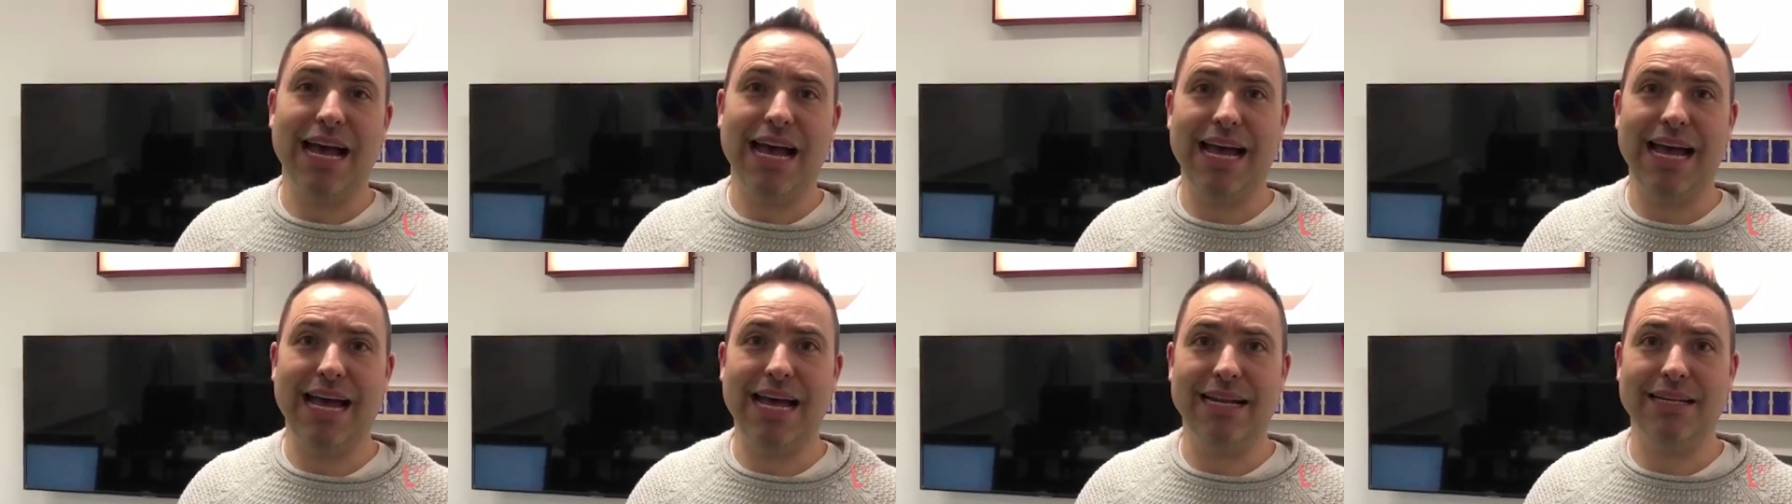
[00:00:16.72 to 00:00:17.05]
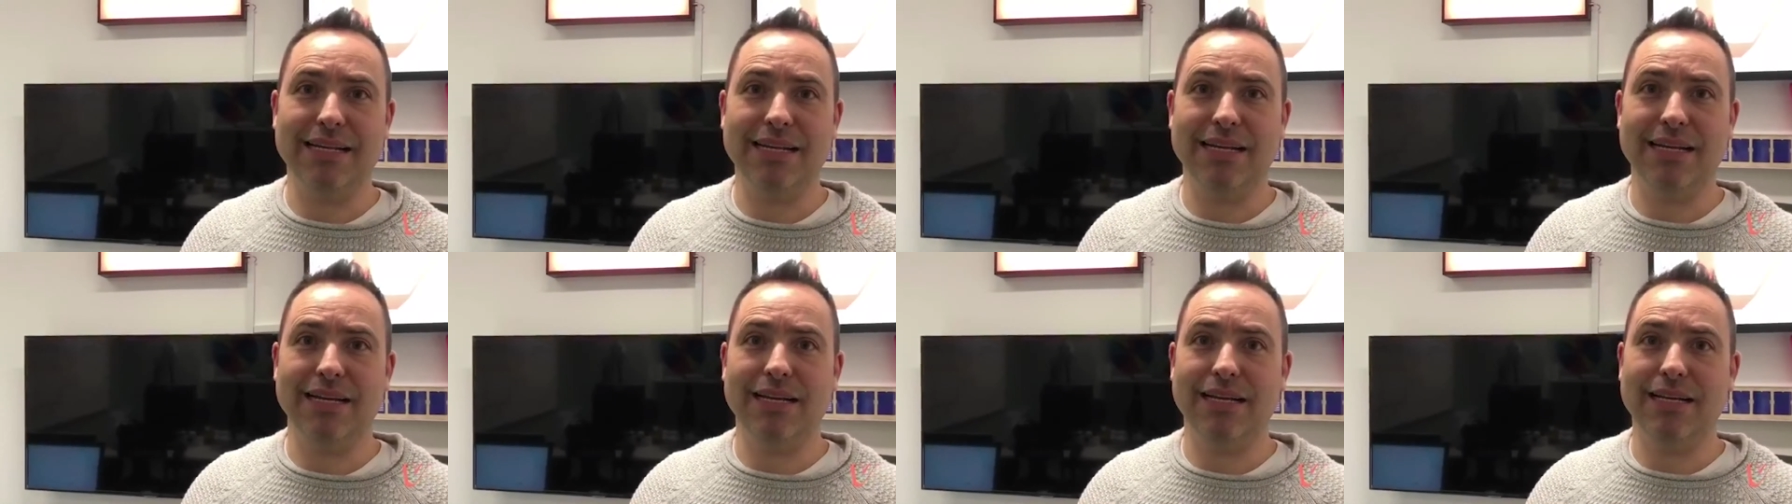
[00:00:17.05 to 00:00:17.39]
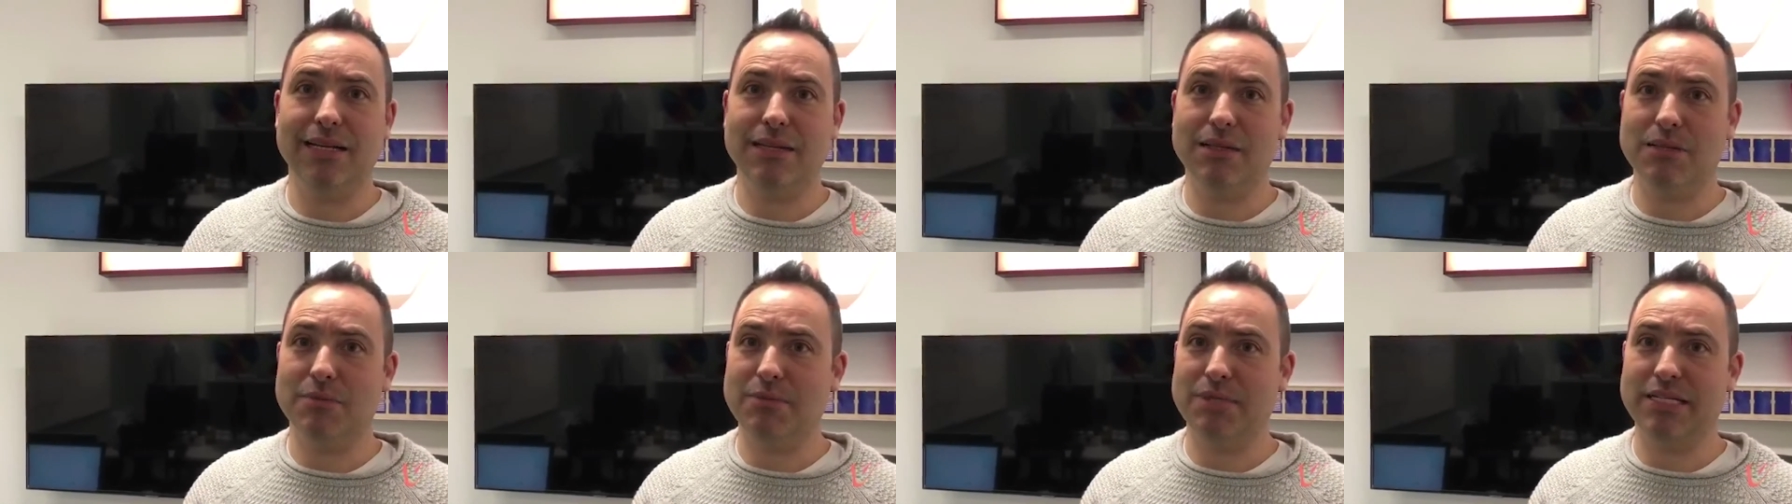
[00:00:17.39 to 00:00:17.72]
and
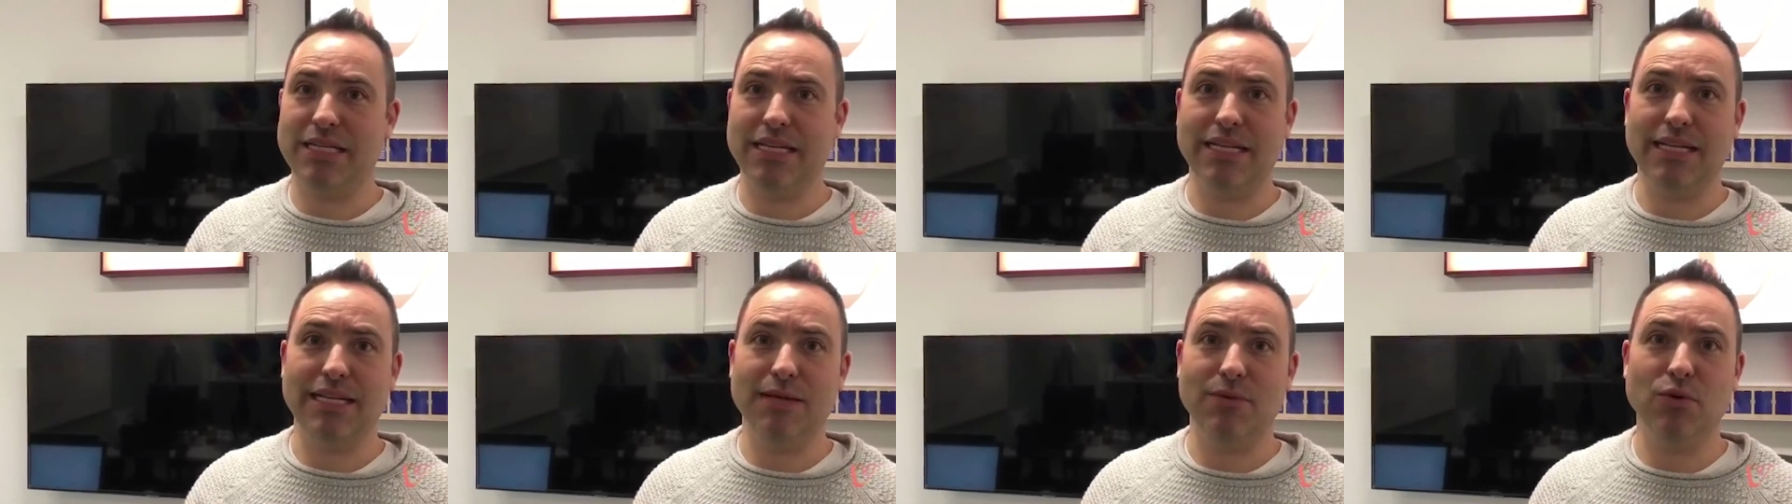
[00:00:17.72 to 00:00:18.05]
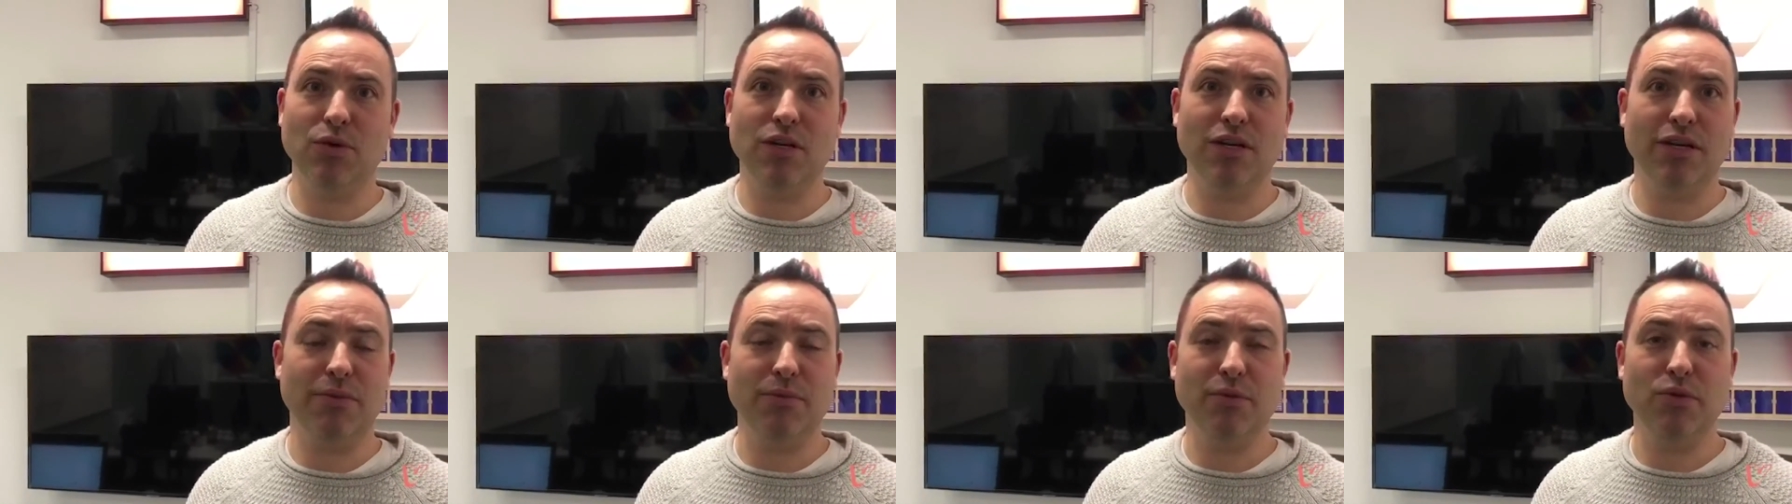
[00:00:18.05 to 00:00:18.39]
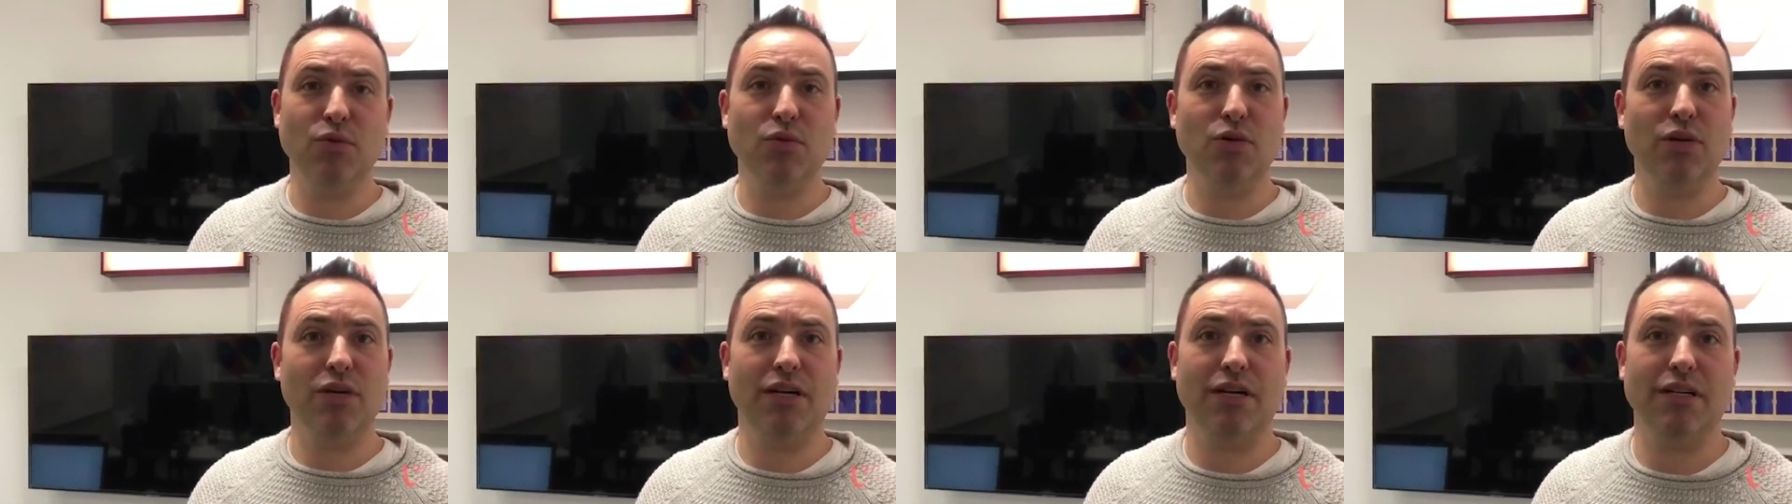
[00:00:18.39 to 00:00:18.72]
uh, particularly working with
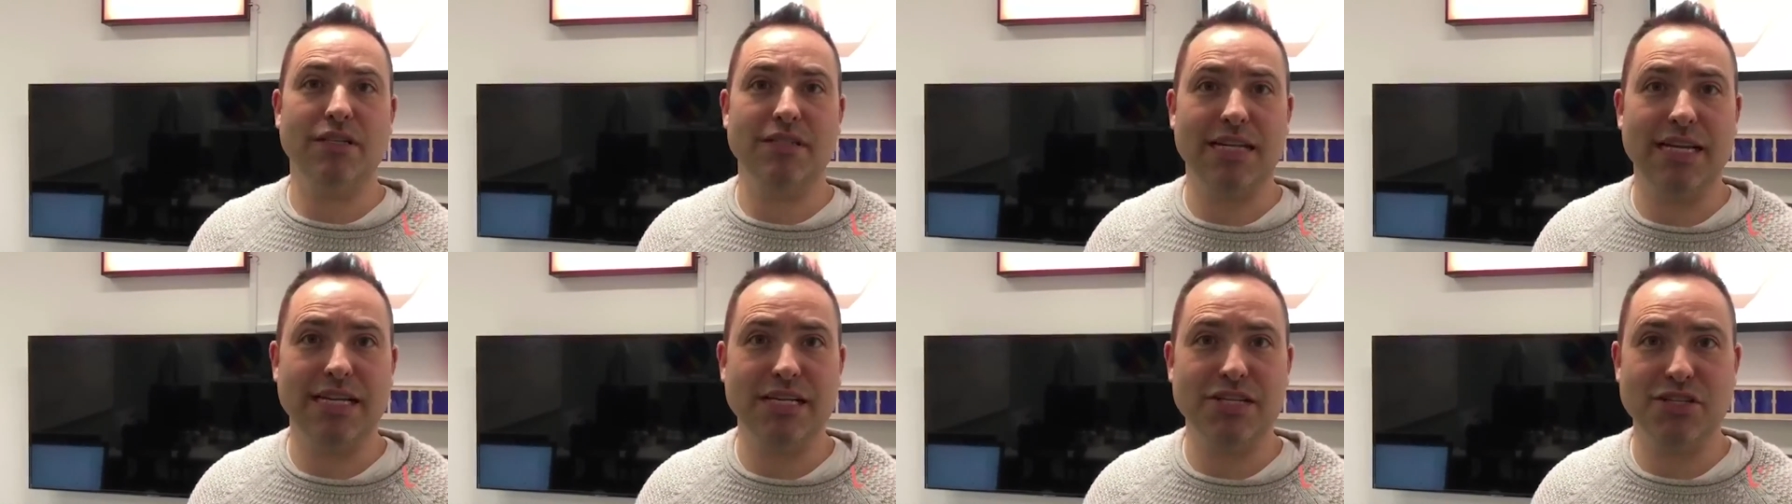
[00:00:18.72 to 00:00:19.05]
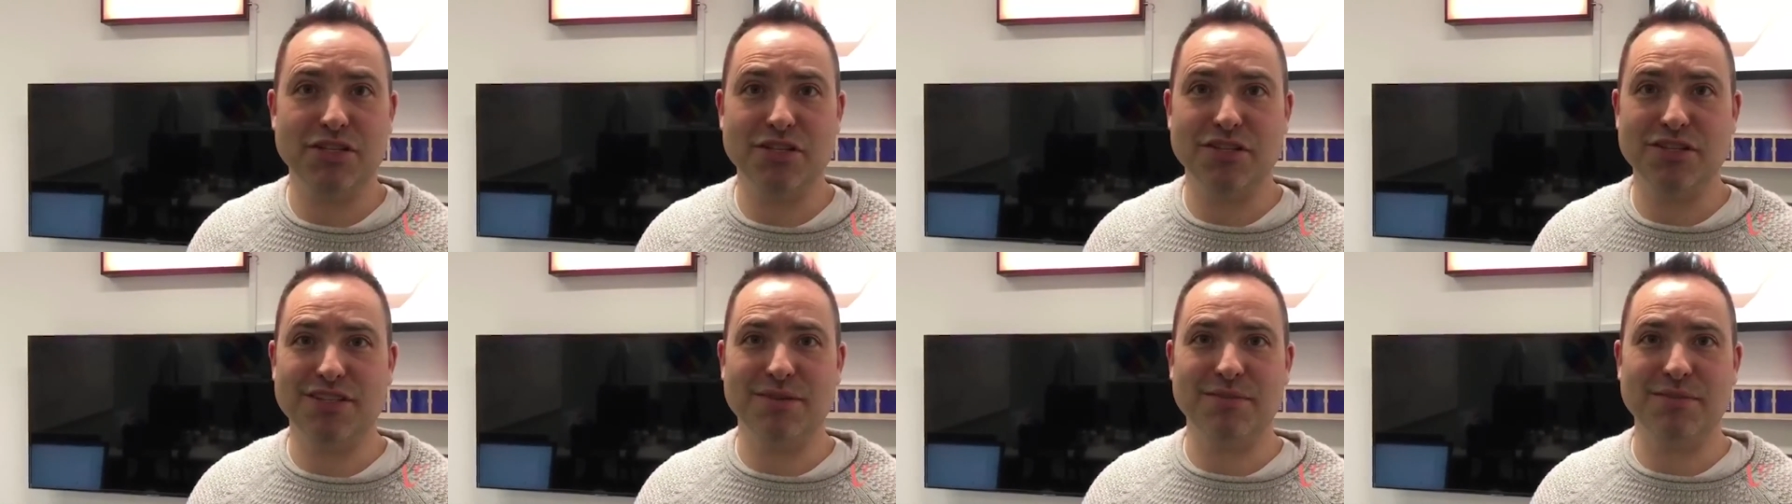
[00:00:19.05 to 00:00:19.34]
organisations.